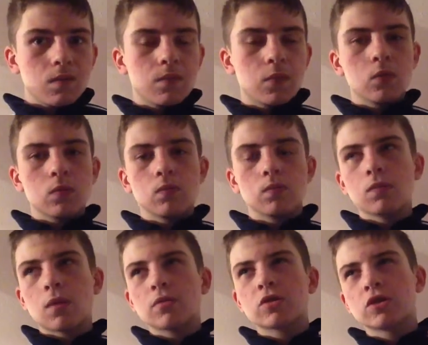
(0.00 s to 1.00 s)
But
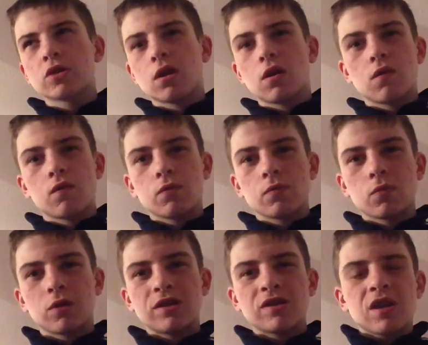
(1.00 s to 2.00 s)
I'm gonna start off with
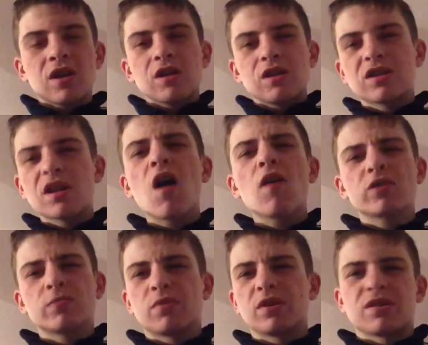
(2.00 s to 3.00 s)
what it is. You start off as a
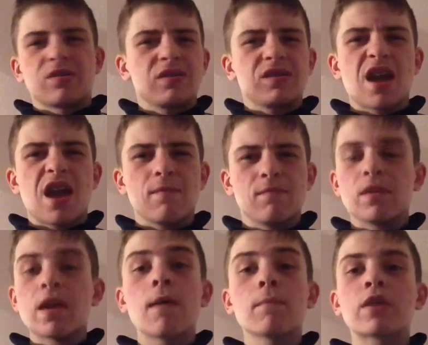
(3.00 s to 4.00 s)
prisoner in this game.
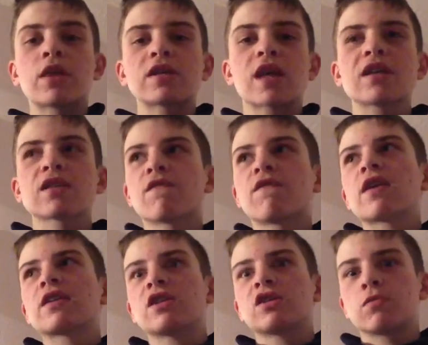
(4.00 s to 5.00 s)
Yeah, Bethesda has a
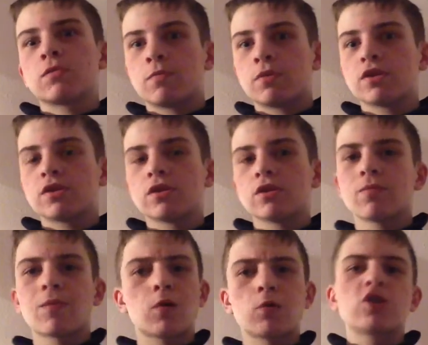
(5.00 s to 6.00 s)
fetish with prisoners.
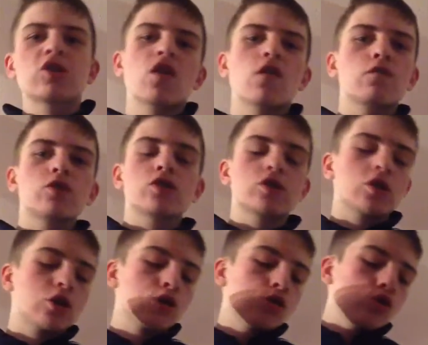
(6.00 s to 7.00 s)
More when you start off as a prisoner.